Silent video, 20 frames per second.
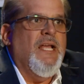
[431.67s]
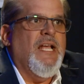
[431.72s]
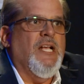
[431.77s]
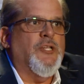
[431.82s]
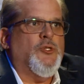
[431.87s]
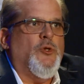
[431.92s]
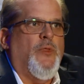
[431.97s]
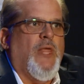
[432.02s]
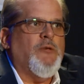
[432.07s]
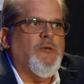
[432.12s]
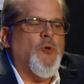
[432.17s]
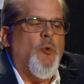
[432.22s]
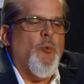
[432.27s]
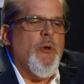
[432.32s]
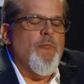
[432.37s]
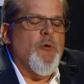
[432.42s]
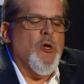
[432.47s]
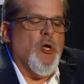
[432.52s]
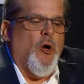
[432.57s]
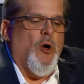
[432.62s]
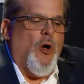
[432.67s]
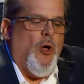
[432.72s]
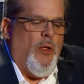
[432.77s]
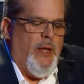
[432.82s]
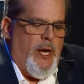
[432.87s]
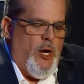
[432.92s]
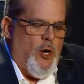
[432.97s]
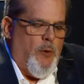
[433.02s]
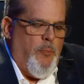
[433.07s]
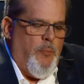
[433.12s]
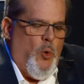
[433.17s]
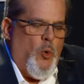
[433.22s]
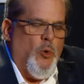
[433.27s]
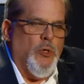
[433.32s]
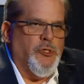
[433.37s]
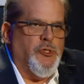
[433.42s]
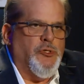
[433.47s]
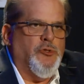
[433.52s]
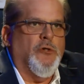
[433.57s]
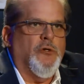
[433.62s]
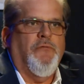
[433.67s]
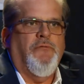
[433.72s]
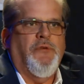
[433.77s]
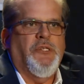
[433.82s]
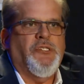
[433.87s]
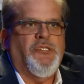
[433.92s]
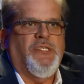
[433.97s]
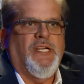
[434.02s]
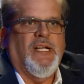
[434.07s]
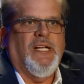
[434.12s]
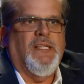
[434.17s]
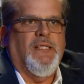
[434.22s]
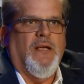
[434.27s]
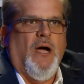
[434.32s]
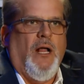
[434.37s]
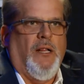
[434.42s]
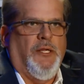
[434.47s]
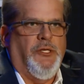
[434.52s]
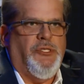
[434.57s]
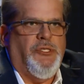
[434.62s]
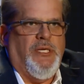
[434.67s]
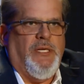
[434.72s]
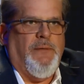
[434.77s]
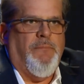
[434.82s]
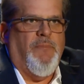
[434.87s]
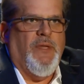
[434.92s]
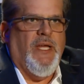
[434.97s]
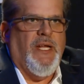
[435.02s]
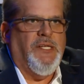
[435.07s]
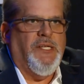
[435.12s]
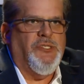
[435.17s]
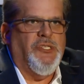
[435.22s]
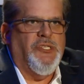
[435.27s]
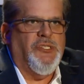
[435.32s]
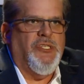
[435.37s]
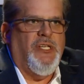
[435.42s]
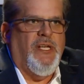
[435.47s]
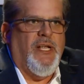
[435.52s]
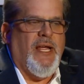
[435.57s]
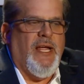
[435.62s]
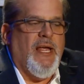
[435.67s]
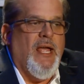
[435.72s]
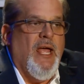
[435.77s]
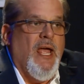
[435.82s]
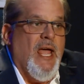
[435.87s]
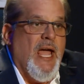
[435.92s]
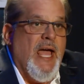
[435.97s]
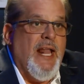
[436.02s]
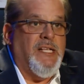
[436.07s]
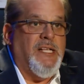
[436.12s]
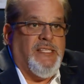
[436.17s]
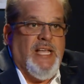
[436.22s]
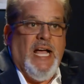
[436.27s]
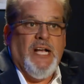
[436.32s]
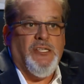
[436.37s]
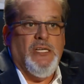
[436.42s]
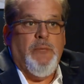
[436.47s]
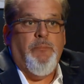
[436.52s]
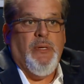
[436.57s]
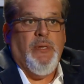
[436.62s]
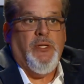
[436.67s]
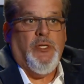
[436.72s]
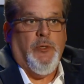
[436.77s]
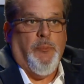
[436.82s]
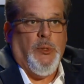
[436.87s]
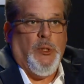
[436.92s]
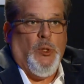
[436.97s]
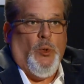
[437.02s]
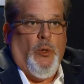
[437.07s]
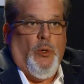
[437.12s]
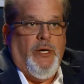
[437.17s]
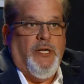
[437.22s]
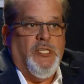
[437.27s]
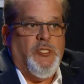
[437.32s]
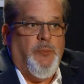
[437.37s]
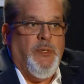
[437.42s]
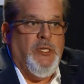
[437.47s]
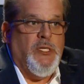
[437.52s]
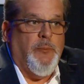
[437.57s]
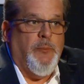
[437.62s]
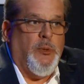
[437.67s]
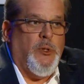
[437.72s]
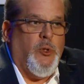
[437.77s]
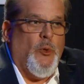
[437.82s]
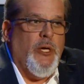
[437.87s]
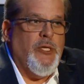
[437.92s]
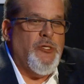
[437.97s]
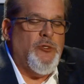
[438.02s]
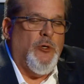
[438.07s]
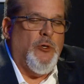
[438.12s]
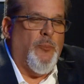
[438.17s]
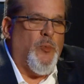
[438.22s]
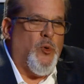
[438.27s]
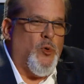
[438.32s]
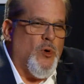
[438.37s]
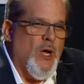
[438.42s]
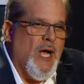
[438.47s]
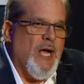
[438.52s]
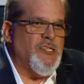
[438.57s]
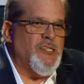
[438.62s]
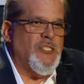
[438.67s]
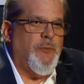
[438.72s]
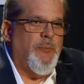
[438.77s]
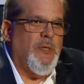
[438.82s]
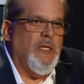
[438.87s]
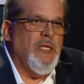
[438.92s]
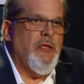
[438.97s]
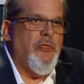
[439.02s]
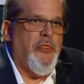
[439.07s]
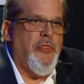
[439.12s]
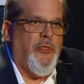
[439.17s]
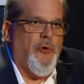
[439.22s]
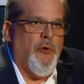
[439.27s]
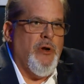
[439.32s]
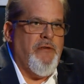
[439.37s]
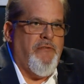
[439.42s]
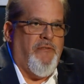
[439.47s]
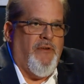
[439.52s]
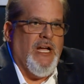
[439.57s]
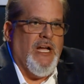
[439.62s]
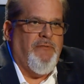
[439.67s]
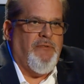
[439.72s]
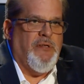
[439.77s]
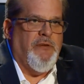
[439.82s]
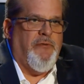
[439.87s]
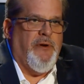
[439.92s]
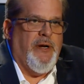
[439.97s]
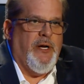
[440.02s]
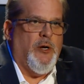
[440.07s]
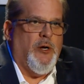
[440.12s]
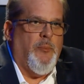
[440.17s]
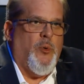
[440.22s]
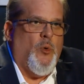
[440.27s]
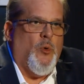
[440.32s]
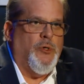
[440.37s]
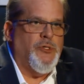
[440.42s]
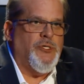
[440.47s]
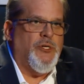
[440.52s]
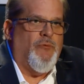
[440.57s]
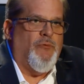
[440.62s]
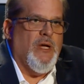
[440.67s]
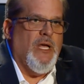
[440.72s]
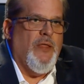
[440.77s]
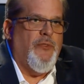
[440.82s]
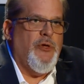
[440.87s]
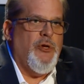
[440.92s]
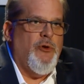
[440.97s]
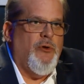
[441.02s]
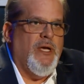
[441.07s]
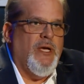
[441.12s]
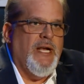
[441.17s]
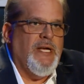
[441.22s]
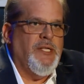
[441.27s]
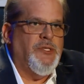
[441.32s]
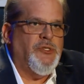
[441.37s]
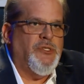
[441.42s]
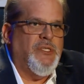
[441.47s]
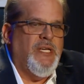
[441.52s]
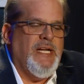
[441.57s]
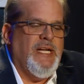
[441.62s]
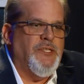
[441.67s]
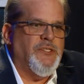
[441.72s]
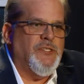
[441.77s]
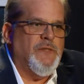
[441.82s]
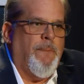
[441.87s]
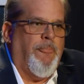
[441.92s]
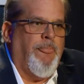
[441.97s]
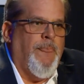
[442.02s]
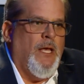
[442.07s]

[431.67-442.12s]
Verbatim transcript: Yeah, so that's what we would call airport surface technology that exists today, and it's actually been deployed. It's been deployed to approximately 35 different airports around the United States.